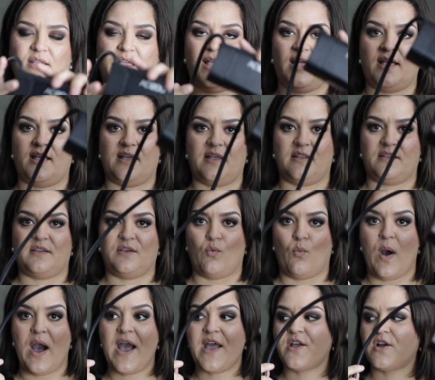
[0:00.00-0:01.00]
and the
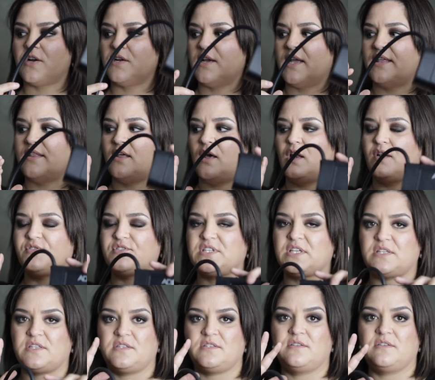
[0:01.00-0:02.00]
wire, and all of a
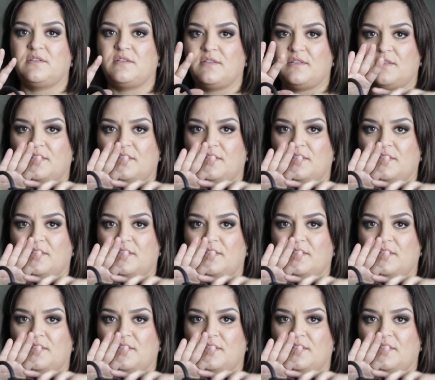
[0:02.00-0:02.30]
sudden